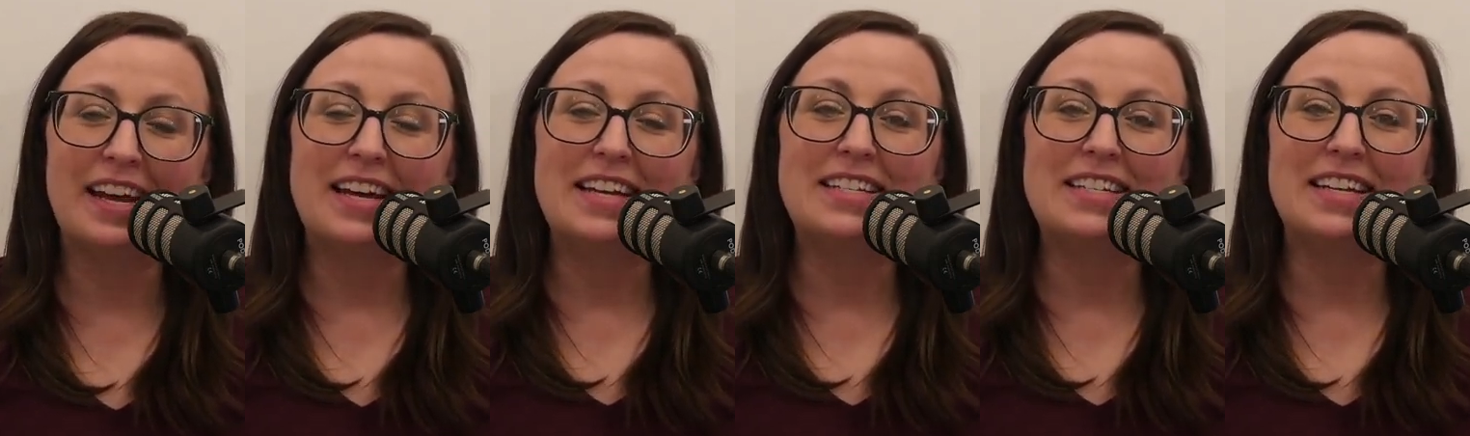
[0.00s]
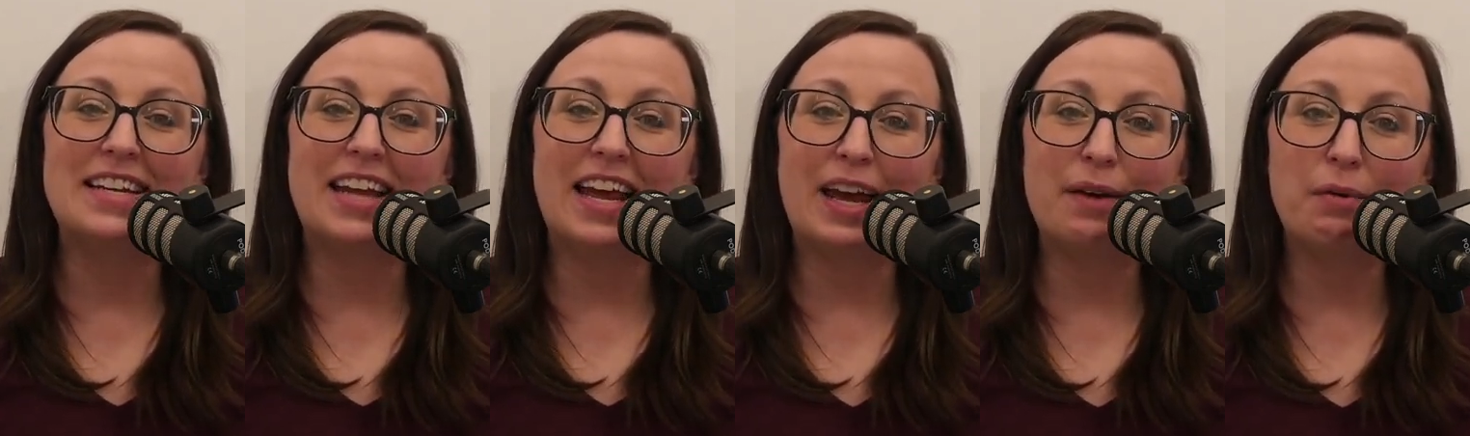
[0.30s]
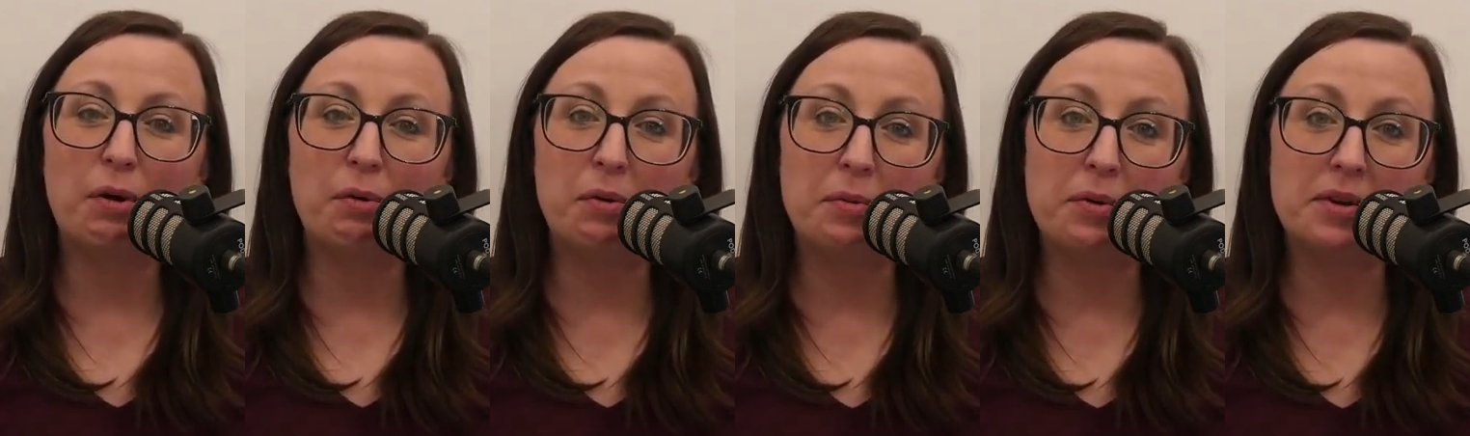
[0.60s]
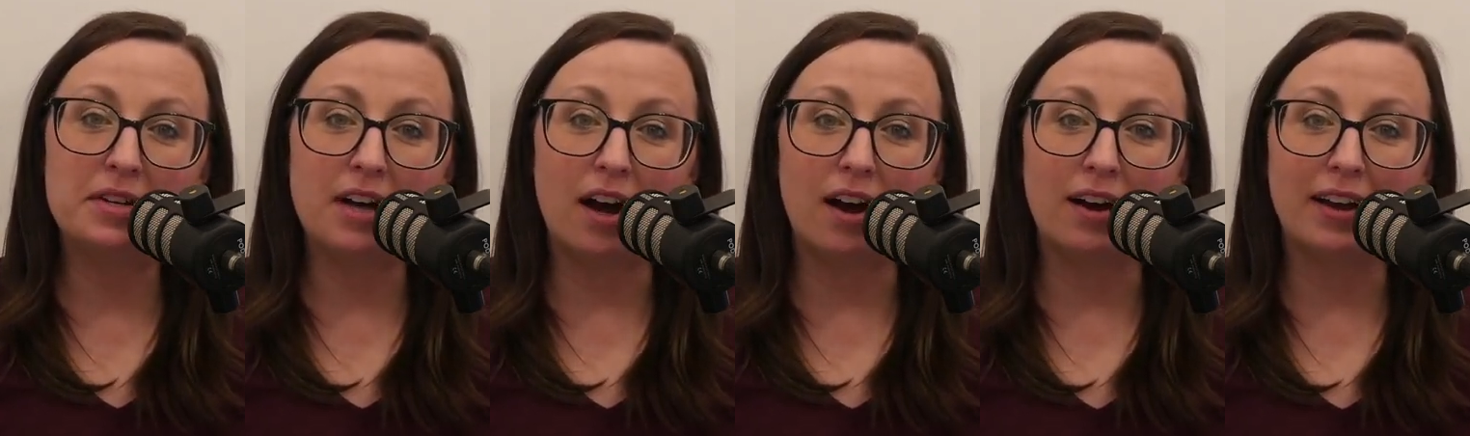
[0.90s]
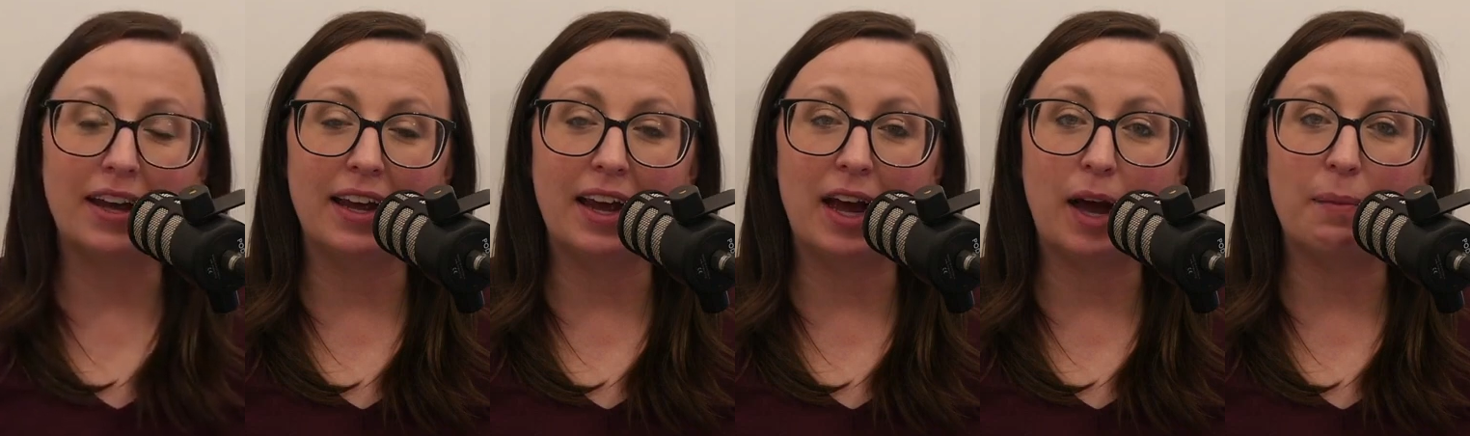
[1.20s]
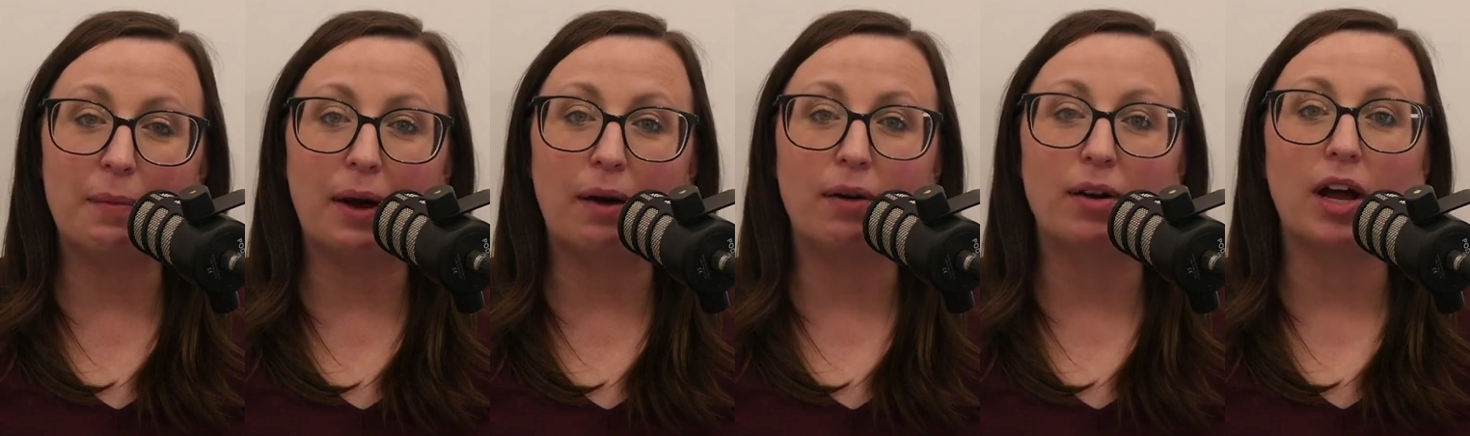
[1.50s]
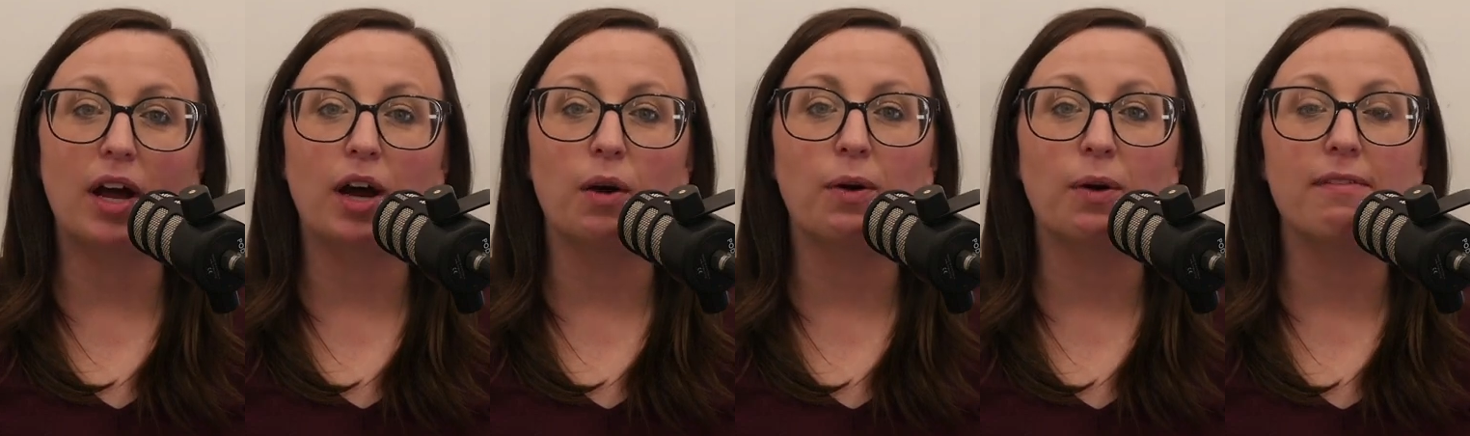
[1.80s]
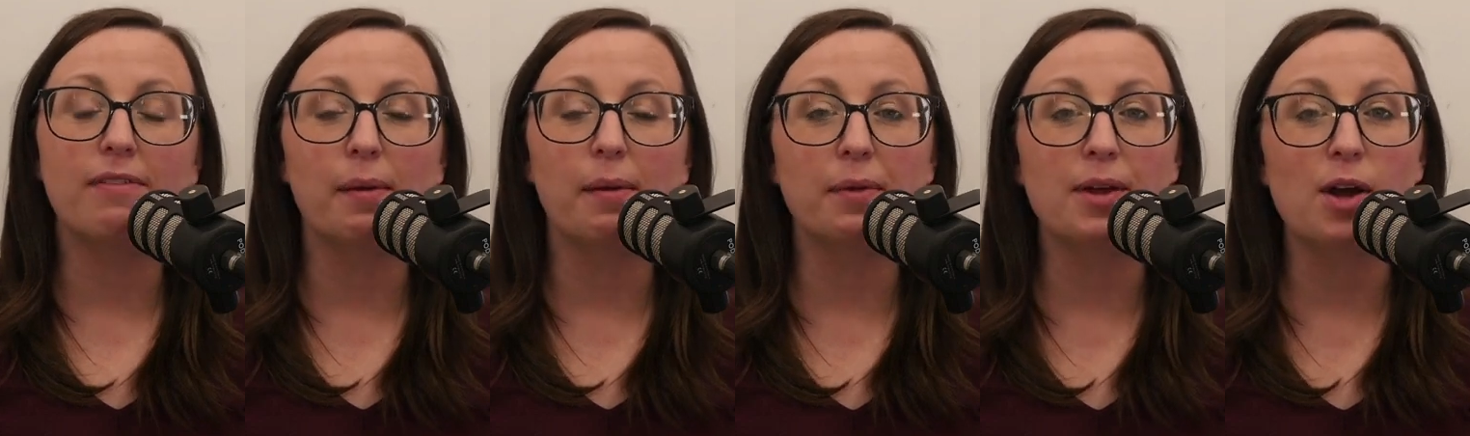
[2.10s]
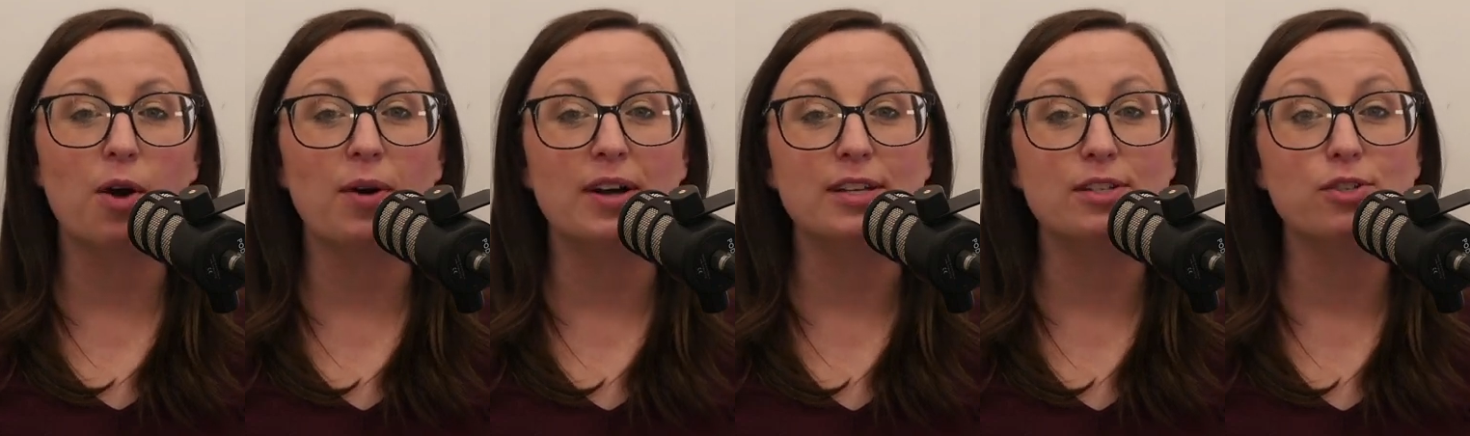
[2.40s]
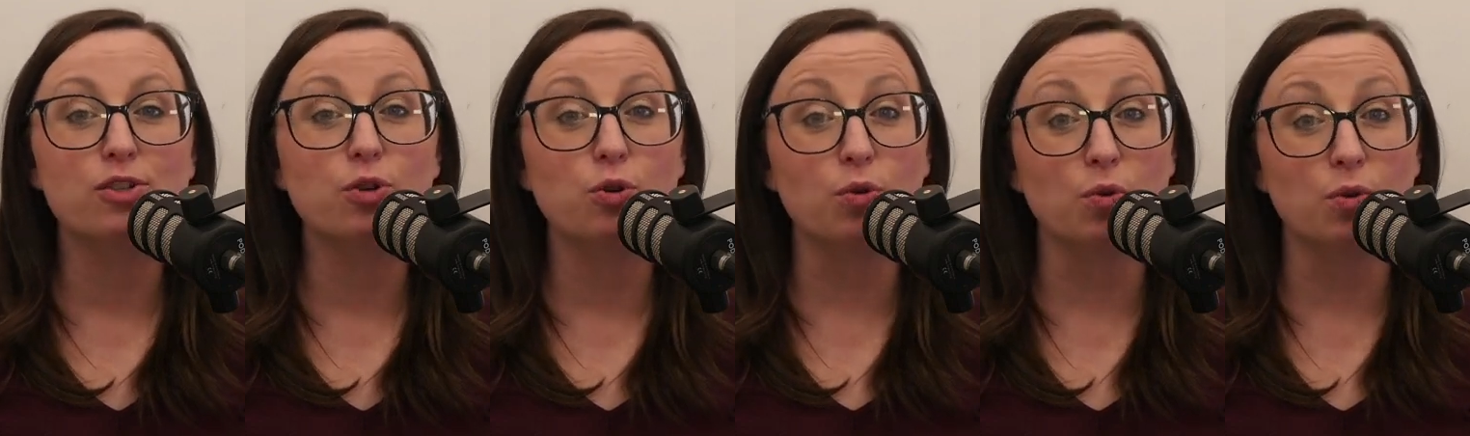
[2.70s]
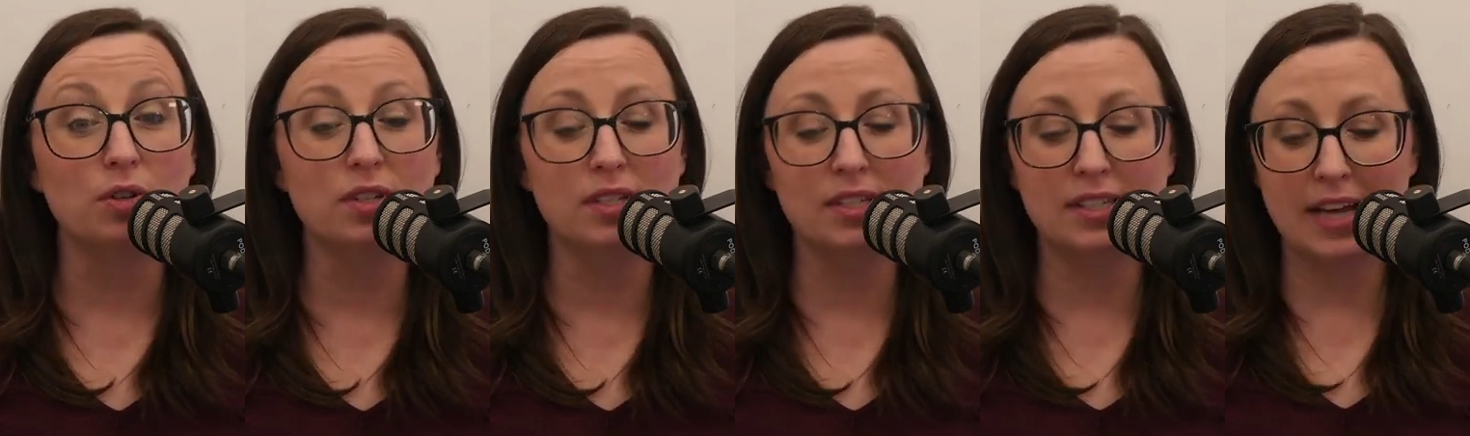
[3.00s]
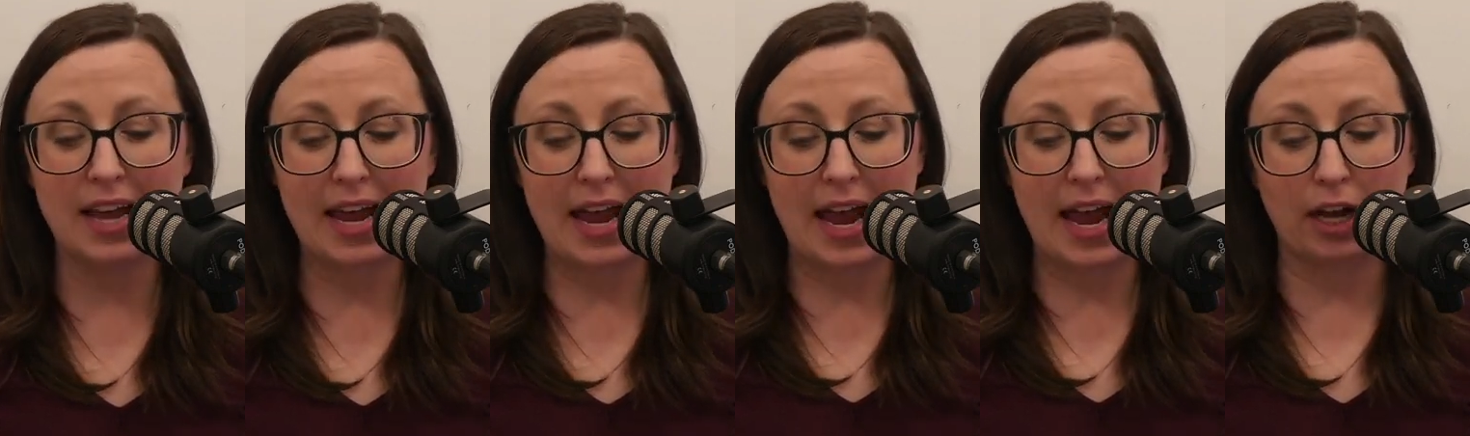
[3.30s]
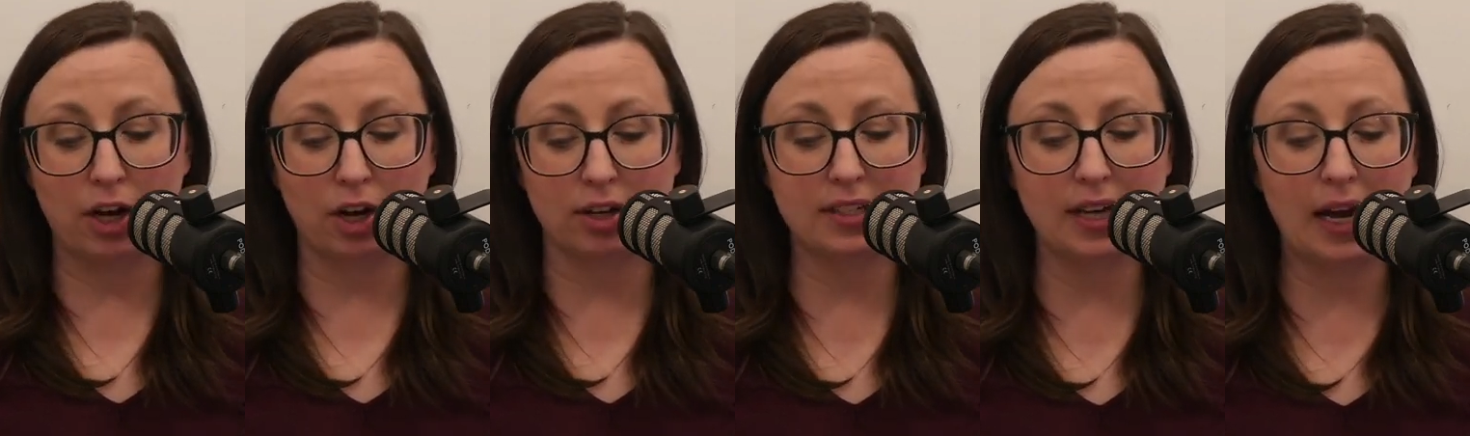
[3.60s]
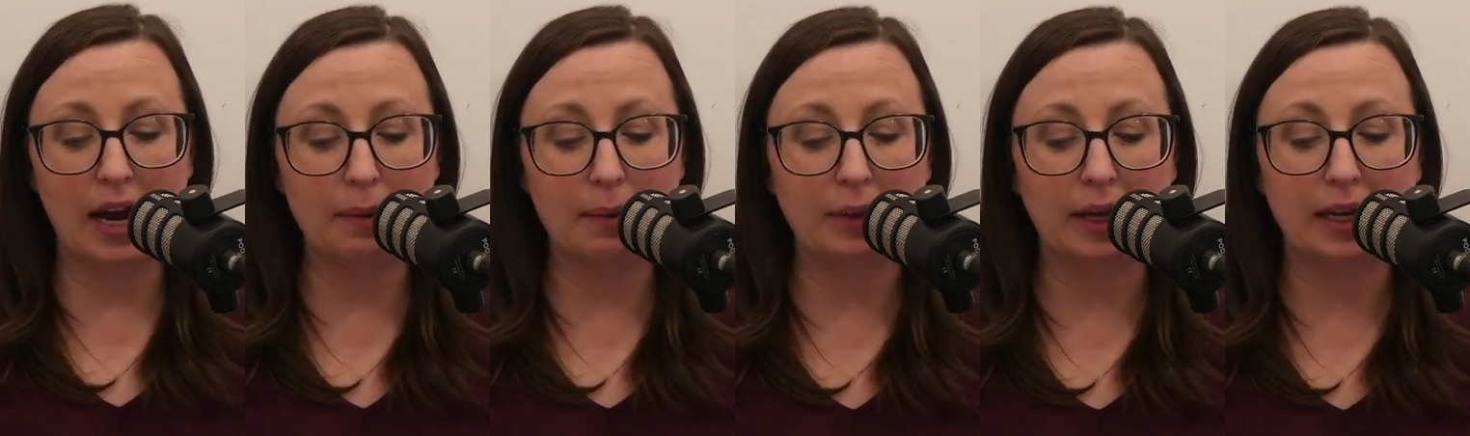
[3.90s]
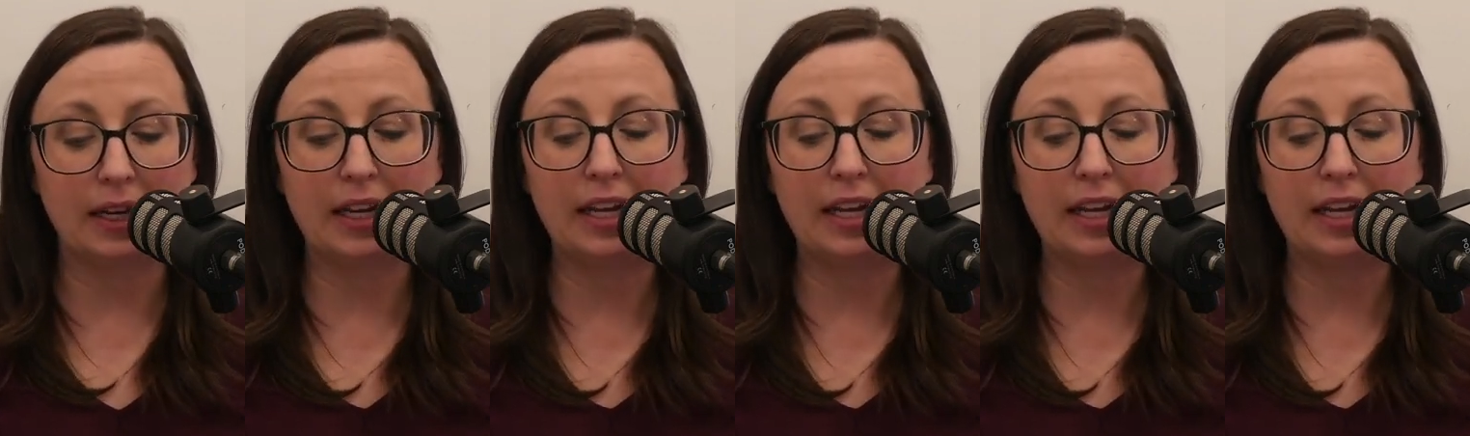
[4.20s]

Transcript: Today, we'll be talking about our Family OS tools and our timeline.